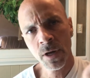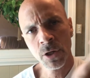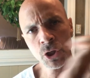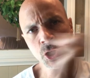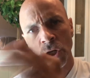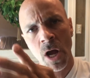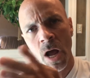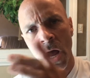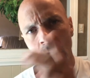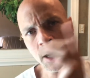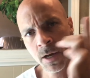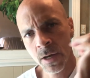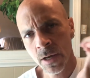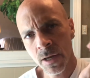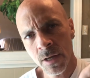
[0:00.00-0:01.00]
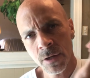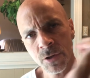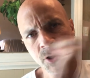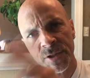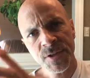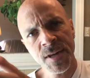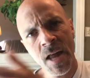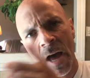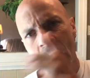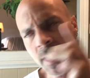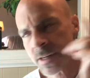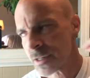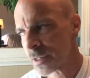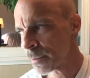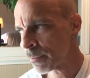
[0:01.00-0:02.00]
shock does
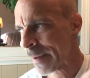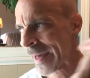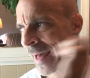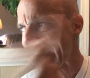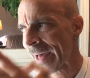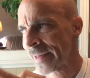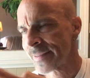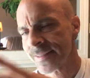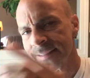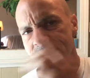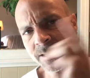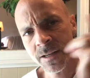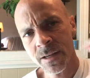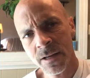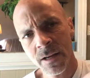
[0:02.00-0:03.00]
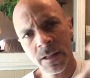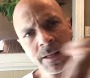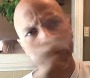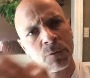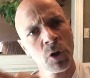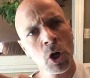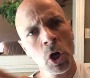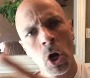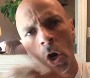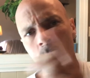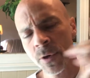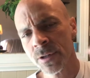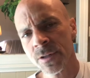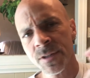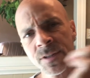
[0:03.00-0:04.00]
not pass, electric
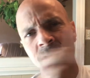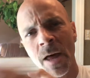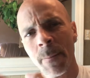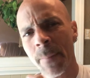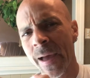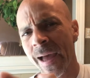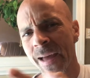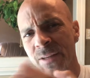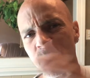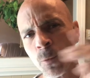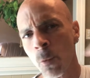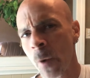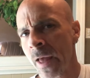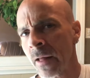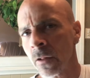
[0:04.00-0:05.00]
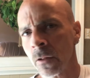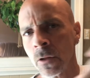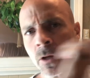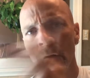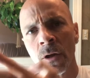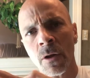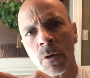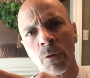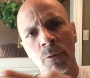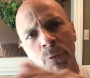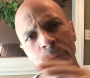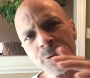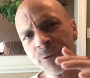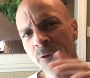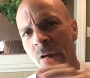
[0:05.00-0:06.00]
current does not pass well through
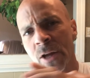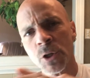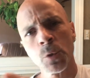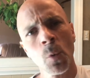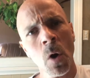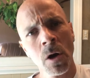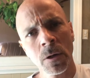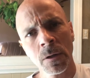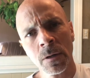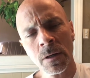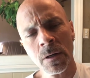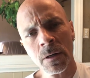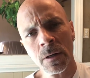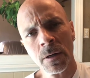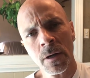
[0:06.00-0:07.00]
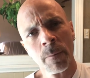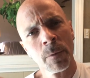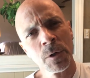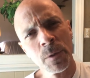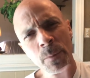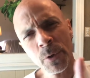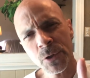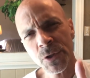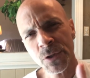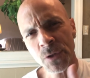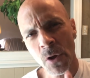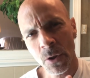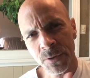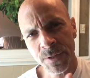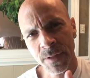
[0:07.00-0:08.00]
fresh water. But you put
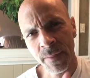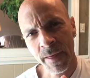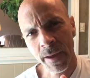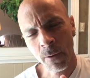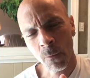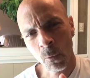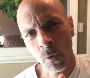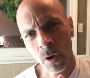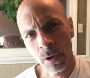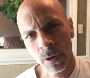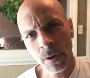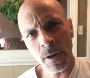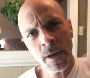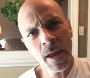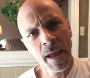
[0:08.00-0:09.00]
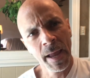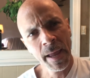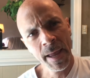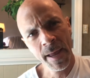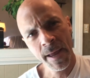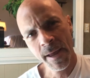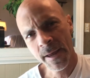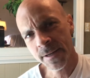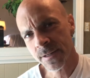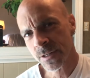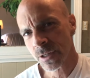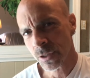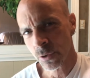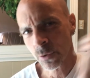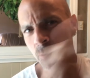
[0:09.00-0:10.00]
salt in that water and
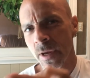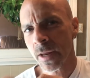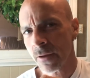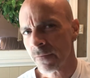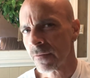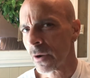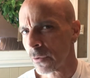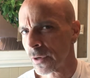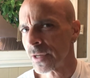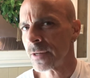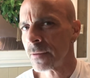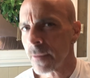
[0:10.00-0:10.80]
you get a very